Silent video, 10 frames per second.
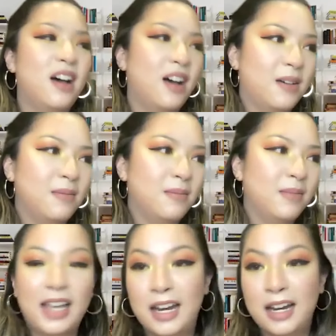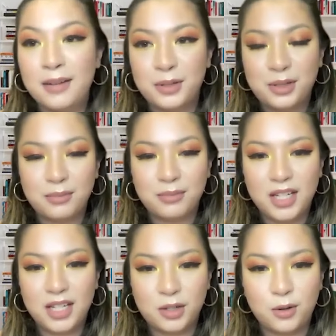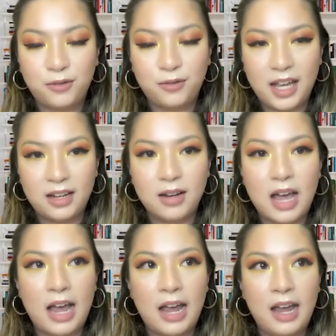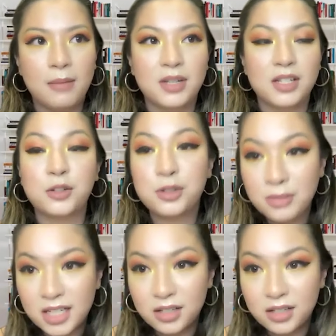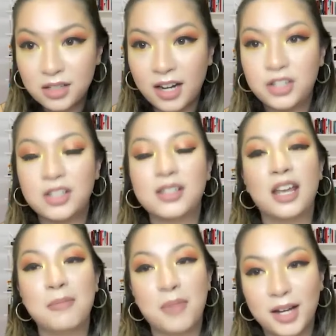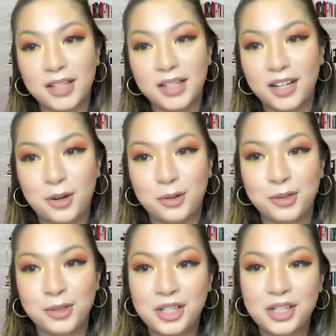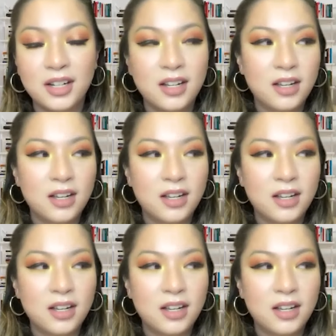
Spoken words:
Again, I'm Social Media Soph, and I am a social media strategist and marketing coach.